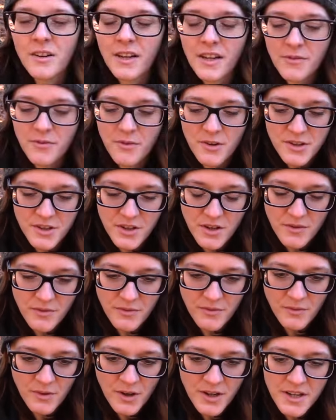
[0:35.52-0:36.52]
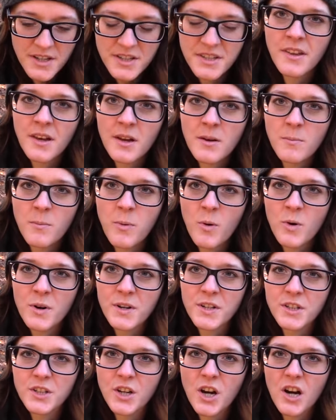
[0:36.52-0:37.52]
Okay, first off, what is the
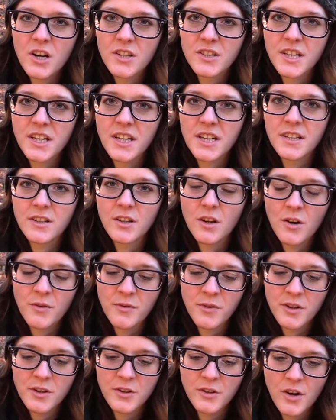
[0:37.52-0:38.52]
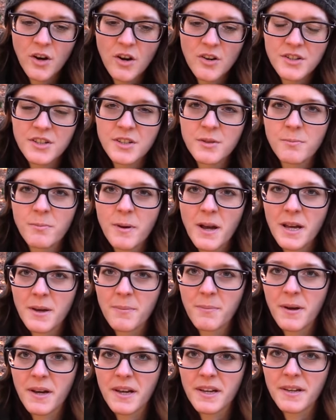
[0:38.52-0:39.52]
important content of your dog's
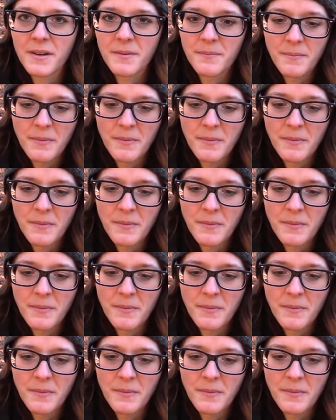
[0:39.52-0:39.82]
backpack?